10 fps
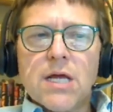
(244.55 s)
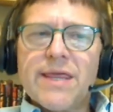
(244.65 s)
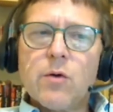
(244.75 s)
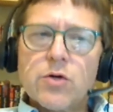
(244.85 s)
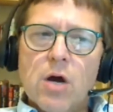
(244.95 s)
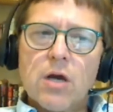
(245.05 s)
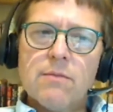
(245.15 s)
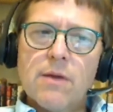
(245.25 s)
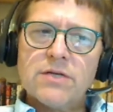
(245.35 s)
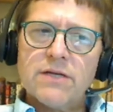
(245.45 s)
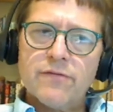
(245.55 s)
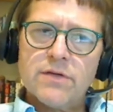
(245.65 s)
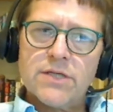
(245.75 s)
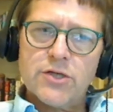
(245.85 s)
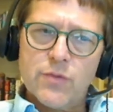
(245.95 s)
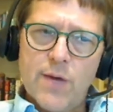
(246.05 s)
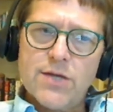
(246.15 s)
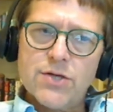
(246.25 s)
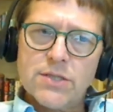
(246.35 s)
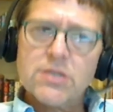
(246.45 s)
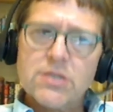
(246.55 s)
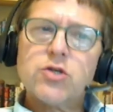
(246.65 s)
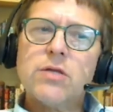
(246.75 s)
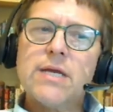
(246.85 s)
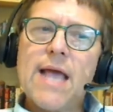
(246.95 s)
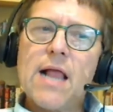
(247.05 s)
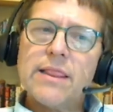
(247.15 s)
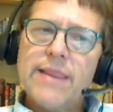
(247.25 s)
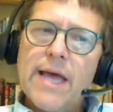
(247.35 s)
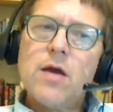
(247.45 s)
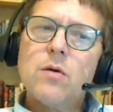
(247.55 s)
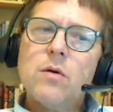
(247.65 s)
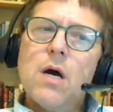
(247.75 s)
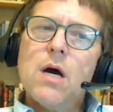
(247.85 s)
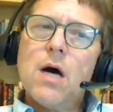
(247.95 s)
they were talking about different situations, and certainly Galileo